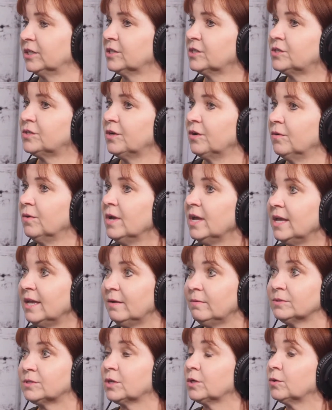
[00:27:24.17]
So it
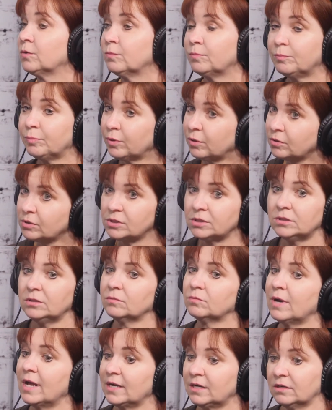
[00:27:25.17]
was a personal
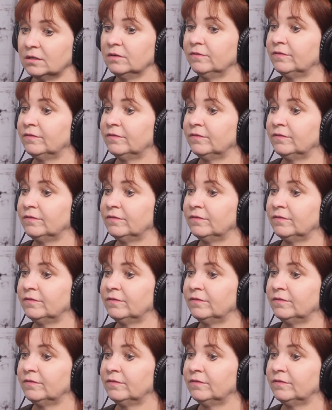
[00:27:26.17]
record for